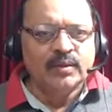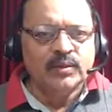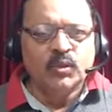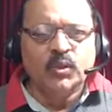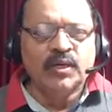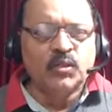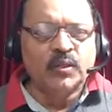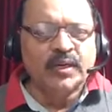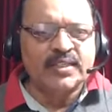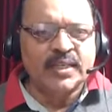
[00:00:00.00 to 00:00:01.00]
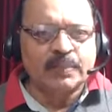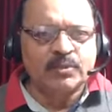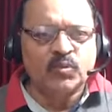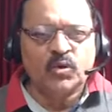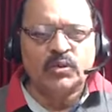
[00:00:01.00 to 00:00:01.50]
You learn to
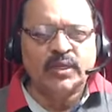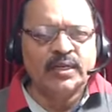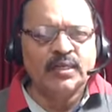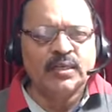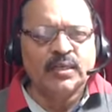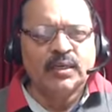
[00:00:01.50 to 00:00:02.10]
accept what really